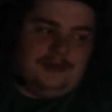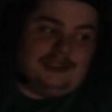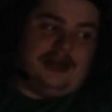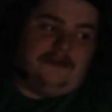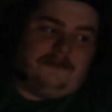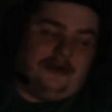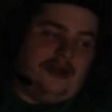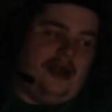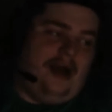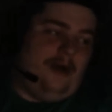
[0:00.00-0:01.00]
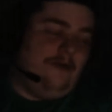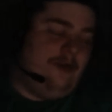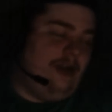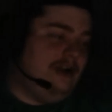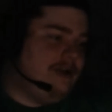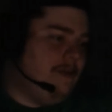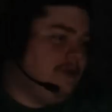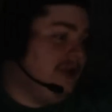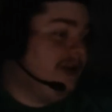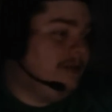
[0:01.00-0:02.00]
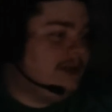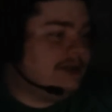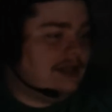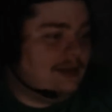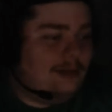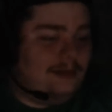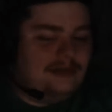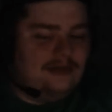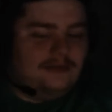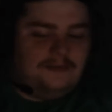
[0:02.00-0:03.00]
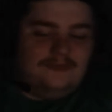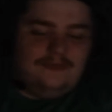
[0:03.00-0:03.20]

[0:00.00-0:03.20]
I'm good. Excited for it. I'll be honest, I've been thinking about that a little bit.